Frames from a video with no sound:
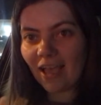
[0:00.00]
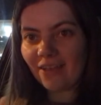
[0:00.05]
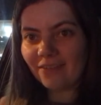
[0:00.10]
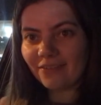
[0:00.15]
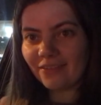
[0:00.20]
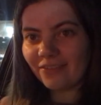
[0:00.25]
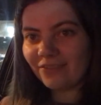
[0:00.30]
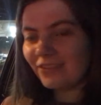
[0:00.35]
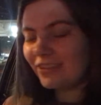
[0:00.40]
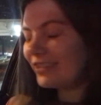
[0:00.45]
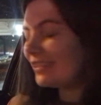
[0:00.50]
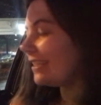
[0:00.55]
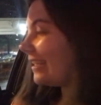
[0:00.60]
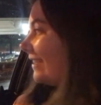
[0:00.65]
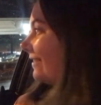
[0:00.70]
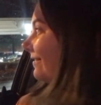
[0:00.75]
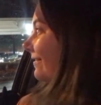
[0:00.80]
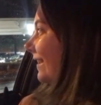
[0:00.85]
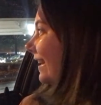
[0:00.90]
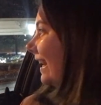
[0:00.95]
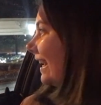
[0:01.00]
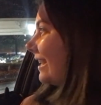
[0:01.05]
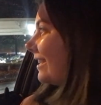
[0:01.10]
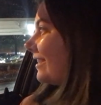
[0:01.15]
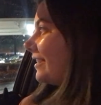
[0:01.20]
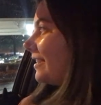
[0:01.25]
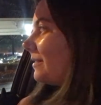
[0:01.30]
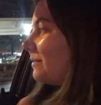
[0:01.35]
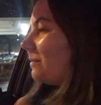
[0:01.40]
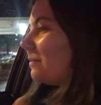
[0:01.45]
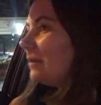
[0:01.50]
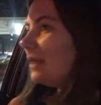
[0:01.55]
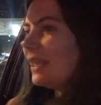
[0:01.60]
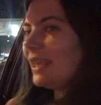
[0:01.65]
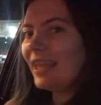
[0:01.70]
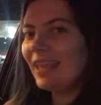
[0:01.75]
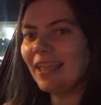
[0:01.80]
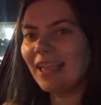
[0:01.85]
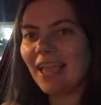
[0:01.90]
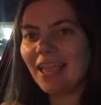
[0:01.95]
have officially finished
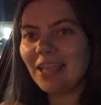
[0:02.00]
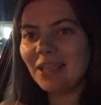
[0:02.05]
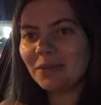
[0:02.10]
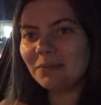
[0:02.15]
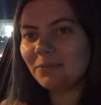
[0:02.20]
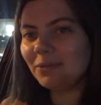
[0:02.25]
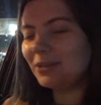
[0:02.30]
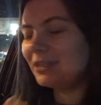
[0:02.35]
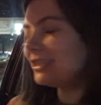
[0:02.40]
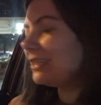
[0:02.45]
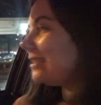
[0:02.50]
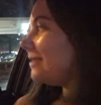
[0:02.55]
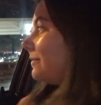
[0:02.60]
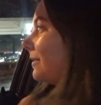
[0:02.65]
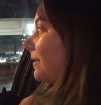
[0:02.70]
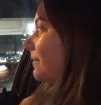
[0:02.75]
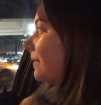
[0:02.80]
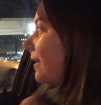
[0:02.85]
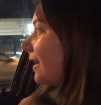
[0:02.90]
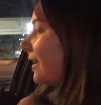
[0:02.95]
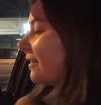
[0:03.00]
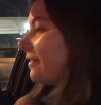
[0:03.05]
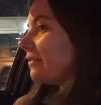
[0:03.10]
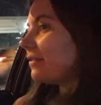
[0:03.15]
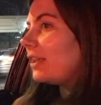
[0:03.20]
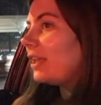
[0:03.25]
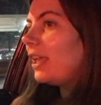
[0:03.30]
being a community midwife,